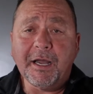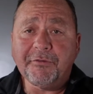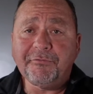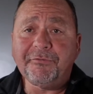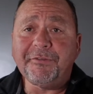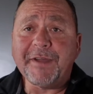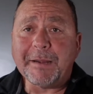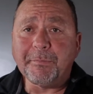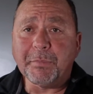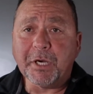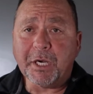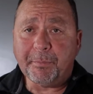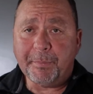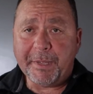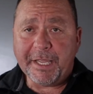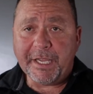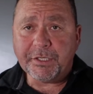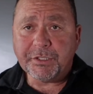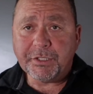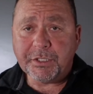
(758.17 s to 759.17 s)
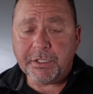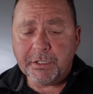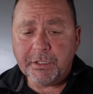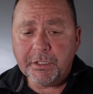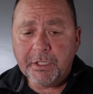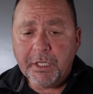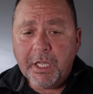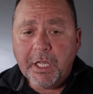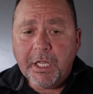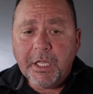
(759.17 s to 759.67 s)
fabric based.
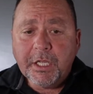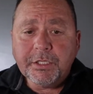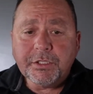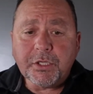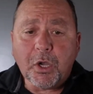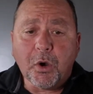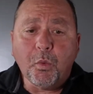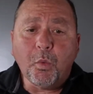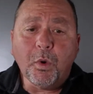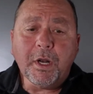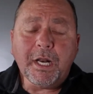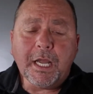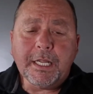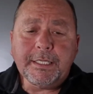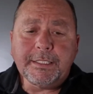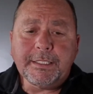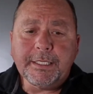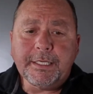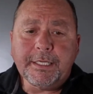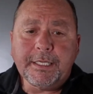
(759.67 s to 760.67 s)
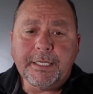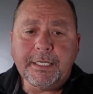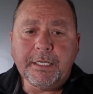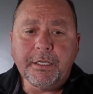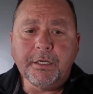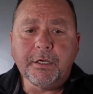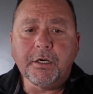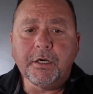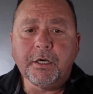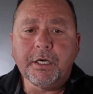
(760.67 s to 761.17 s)
So what I did
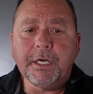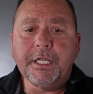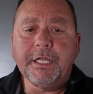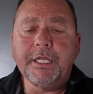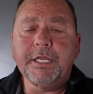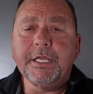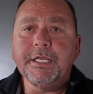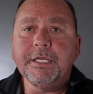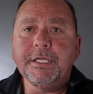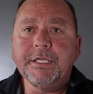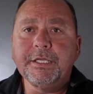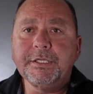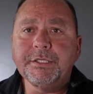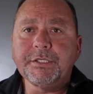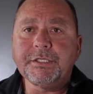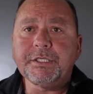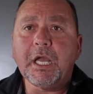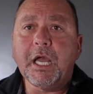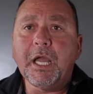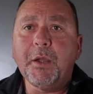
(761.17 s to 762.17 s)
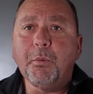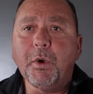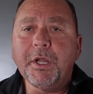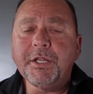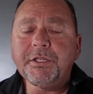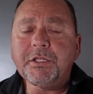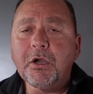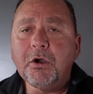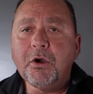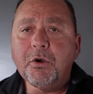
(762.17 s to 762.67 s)
here is I
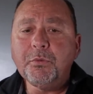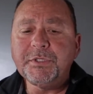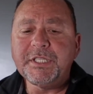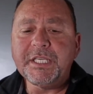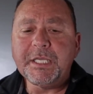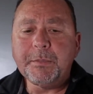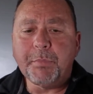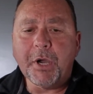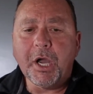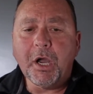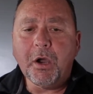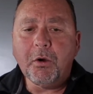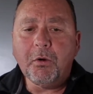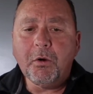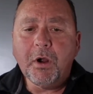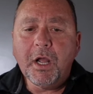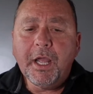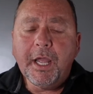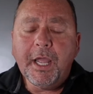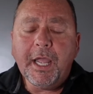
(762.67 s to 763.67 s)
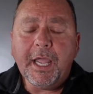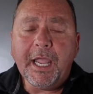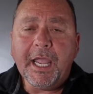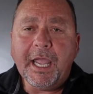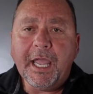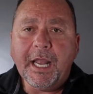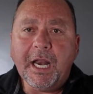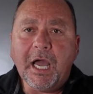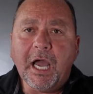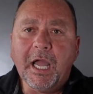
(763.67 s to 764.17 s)
went to Home Depot
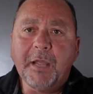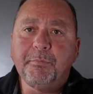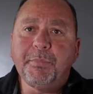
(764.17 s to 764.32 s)
and I